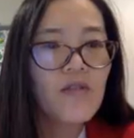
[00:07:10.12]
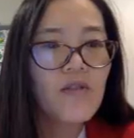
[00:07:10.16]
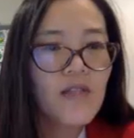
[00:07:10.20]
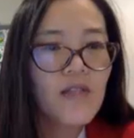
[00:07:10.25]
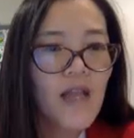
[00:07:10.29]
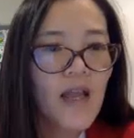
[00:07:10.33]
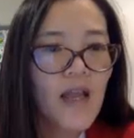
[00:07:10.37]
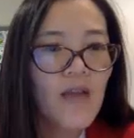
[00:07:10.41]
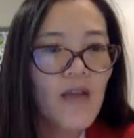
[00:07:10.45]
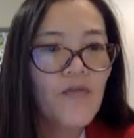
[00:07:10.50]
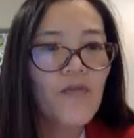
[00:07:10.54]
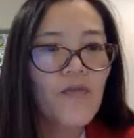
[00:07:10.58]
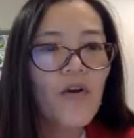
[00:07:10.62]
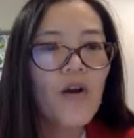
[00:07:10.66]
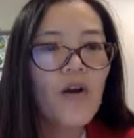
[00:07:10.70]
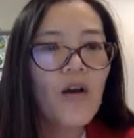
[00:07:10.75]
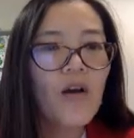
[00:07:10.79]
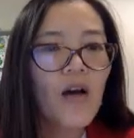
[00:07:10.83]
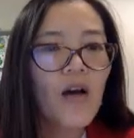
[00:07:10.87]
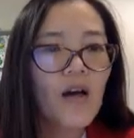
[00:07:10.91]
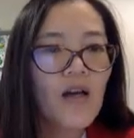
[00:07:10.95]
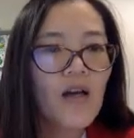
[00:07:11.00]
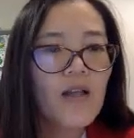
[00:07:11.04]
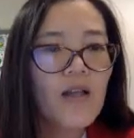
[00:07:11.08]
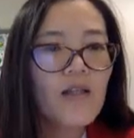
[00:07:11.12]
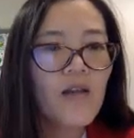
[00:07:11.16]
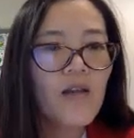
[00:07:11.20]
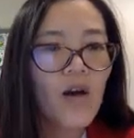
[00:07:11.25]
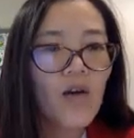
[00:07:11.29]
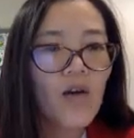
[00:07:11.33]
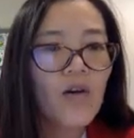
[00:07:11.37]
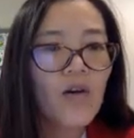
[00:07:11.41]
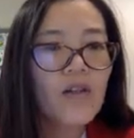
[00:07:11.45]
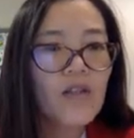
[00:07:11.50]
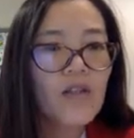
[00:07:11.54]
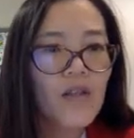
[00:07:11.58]
save. It's
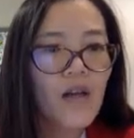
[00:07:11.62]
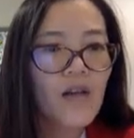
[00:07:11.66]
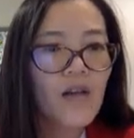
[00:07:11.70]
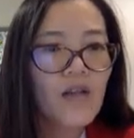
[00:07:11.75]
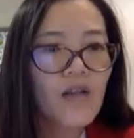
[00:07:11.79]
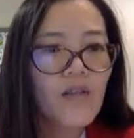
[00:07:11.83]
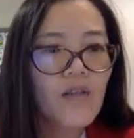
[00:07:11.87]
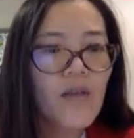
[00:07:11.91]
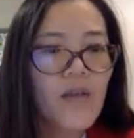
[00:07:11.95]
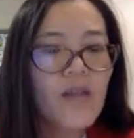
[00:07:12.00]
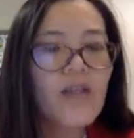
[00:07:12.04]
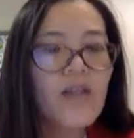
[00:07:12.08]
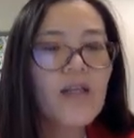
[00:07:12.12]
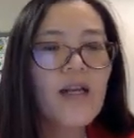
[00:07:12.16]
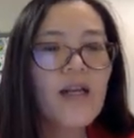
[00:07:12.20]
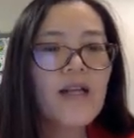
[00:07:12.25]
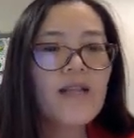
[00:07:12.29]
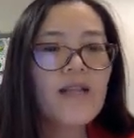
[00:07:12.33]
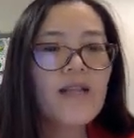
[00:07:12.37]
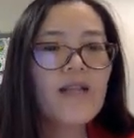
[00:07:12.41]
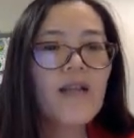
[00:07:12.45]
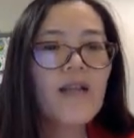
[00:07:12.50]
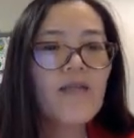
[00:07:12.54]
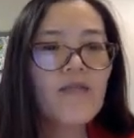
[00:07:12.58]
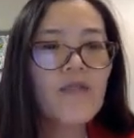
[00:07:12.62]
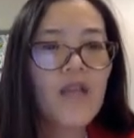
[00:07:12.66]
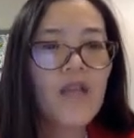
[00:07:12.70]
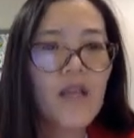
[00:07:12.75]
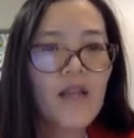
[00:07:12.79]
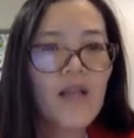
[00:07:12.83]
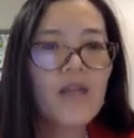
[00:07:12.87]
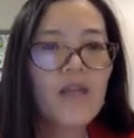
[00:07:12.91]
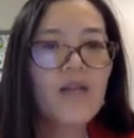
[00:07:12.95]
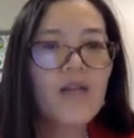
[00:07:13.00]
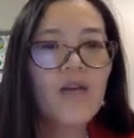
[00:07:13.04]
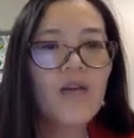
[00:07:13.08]
automatically saved
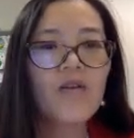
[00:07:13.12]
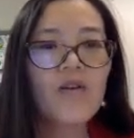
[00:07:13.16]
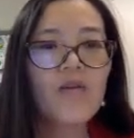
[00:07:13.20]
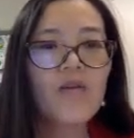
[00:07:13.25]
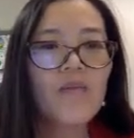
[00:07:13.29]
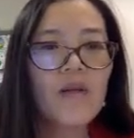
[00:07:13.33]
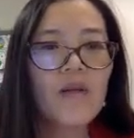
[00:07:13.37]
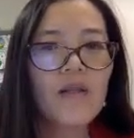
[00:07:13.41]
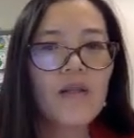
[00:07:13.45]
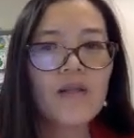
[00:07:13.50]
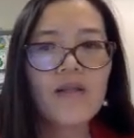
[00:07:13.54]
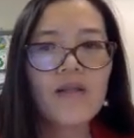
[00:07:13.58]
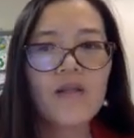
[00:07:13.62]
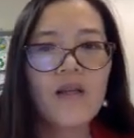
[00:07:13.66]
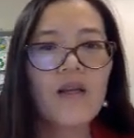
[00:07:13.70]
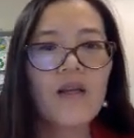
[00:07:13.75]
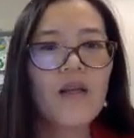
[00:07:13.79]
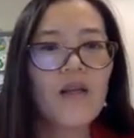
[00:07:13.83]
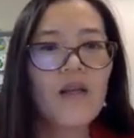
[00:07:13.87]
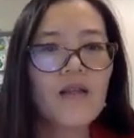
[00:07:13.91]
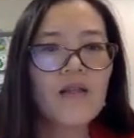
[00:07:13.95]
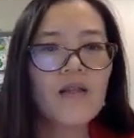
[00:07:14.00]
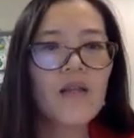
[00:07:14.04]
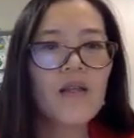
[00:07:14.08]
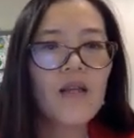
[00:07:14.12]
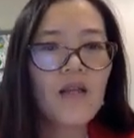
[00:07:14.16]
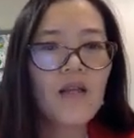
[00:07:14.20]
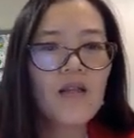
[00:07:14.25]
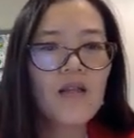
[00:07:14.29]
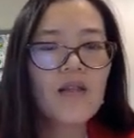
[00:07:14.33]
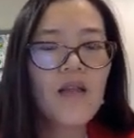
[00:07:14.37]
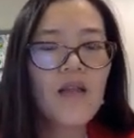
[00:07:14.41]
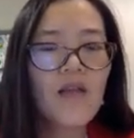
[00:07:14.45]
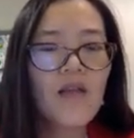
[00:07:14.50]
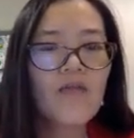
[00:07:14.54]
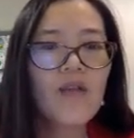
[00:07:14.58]
in the document. It's
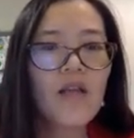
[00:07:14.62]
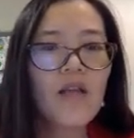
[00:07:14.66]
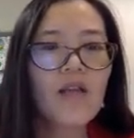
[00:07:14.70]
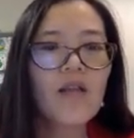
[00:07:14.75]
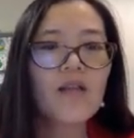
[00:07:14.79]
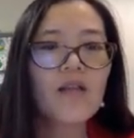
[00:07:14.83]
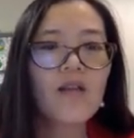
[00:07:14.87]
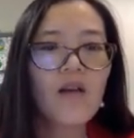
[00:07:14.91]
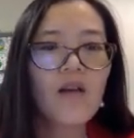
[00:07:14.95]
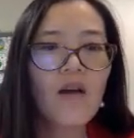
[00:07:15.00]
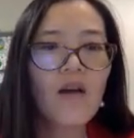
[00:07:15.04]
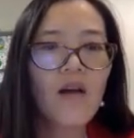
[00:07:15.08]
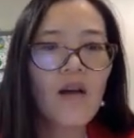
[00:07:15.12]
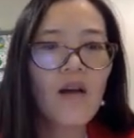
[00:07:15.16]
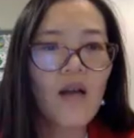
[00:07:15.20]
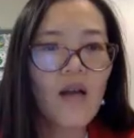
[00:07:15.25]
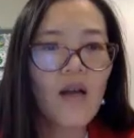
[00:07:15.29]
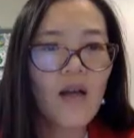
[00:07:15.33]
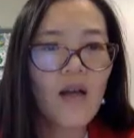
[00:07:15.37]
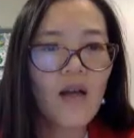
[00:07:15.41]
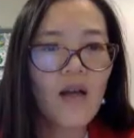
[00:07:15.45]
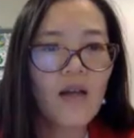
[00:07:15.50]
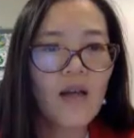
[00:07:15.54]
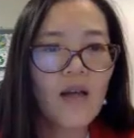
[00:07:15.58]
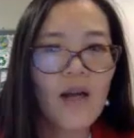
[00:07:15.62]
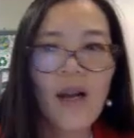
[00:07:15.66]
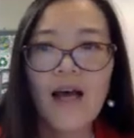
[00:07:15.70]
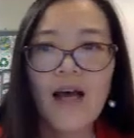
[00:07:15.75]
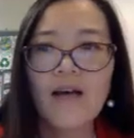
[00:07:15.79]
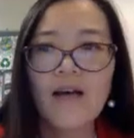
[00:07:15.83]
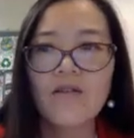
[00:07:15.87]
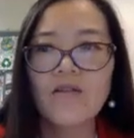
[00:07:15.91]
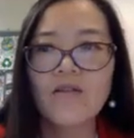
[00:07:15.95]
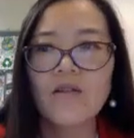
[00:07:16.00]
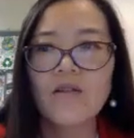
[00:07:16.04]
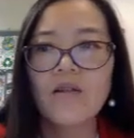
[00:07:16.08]
saved in the
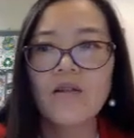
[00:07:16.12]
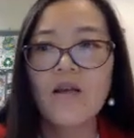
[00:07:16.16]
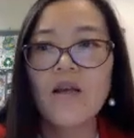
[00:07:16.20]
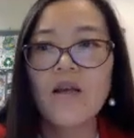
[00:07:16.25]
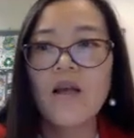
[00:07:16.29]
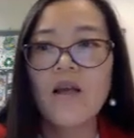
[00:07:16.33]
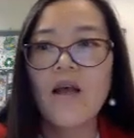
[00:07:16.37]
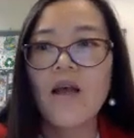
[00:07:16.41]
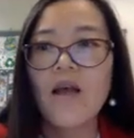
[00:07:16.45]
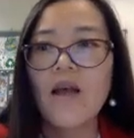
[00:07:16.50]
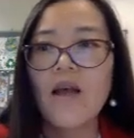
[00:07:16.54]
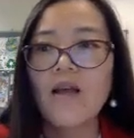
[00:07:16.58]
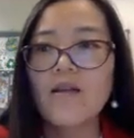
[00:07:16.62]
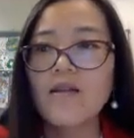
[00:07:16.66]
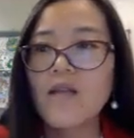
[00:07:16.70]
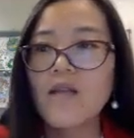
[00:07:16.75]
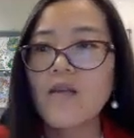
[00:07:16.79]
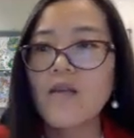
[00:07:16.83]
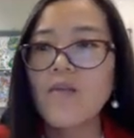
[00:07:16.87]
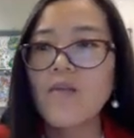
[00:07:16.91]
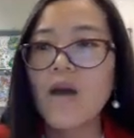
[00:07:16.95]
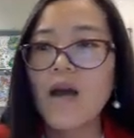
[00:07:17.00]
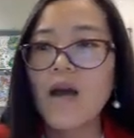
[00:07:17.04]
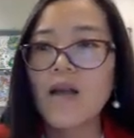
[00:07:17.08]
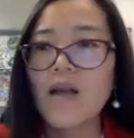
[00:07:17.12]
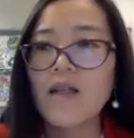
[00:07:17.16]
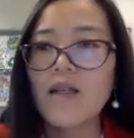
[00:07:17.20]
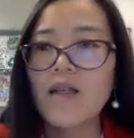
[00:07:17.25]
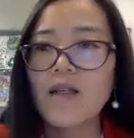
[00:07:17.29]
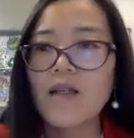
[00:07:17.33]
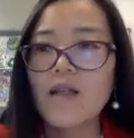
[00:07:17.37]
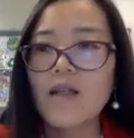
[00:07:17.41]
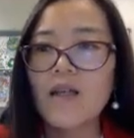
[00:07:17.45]
cloud. And same idea